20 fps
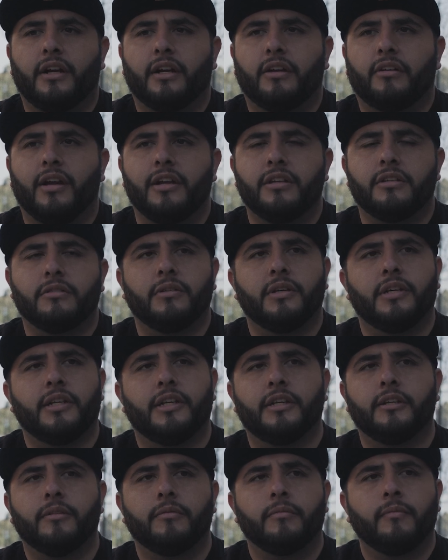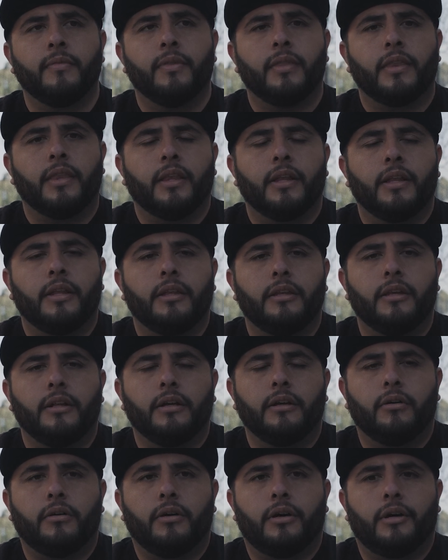I graduated,
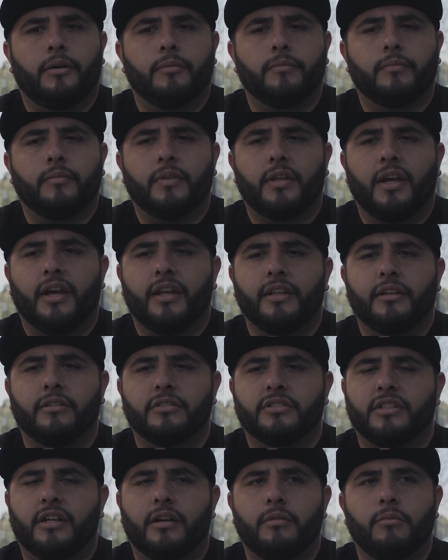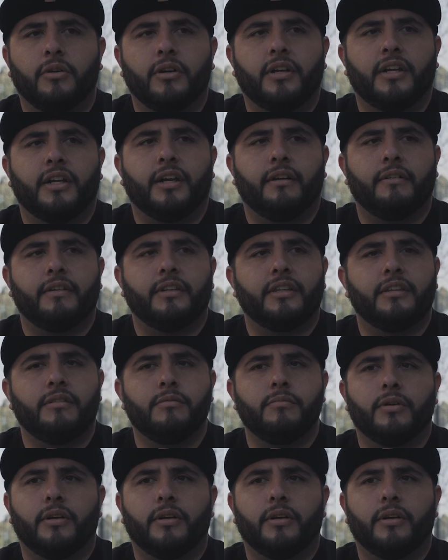they had a little ceremony and everything.